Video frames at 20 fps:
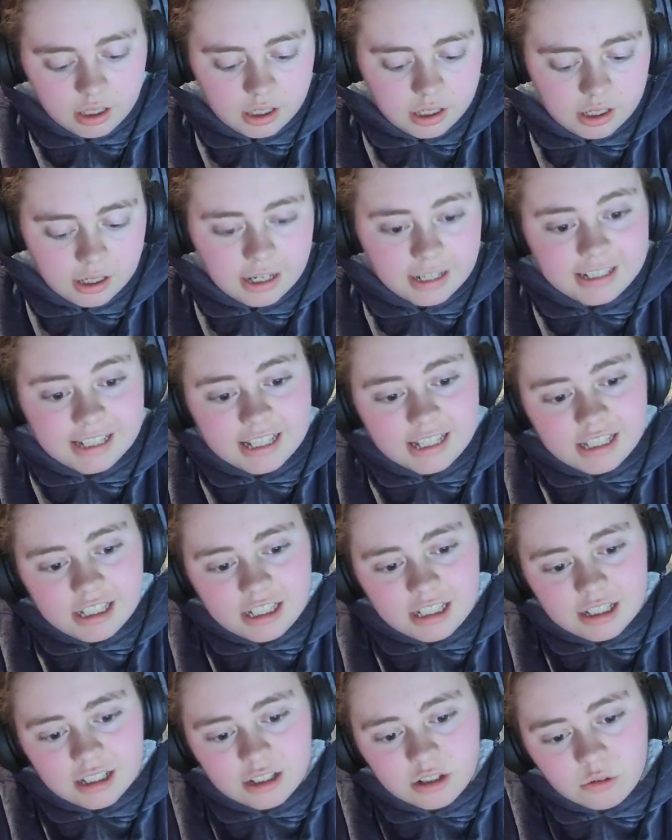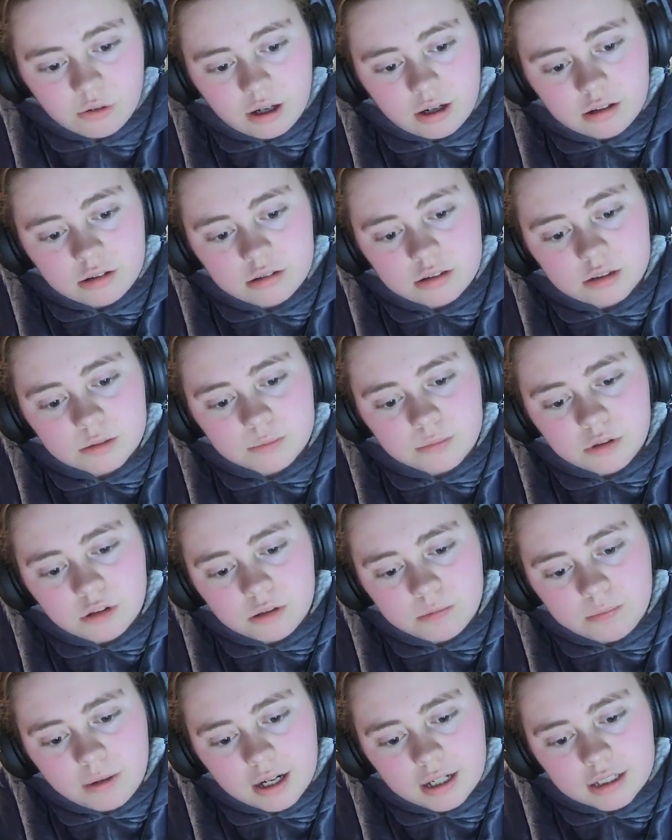uh, and then the ground
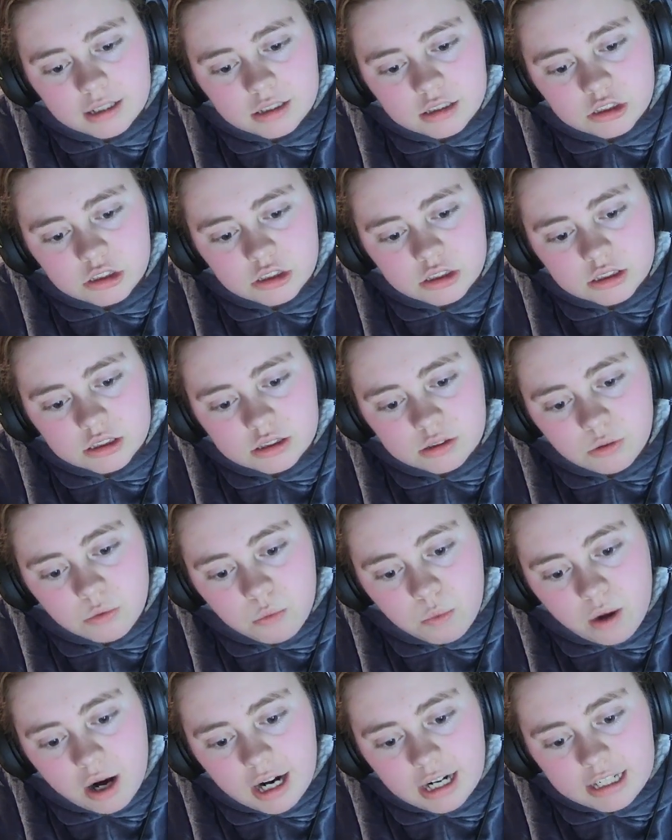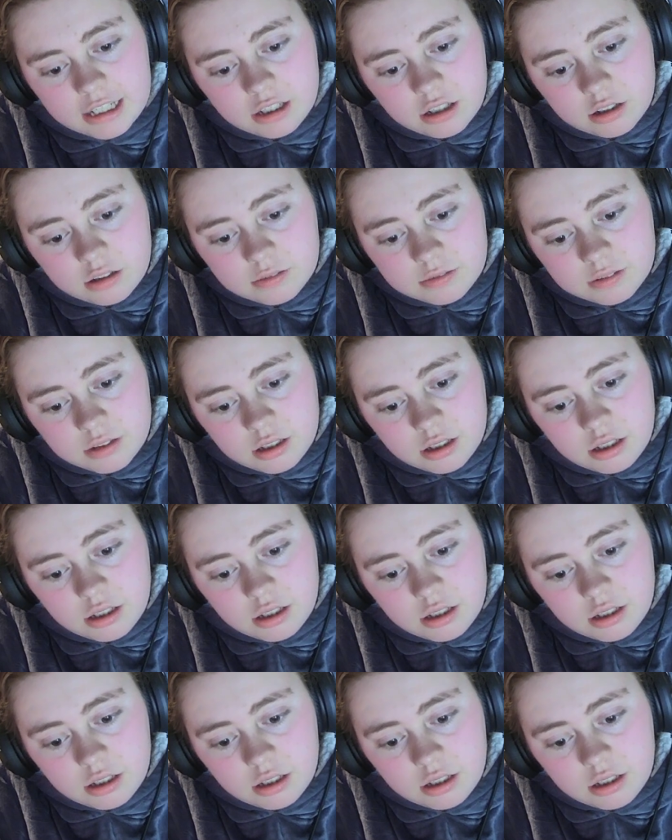pulled back just wide enough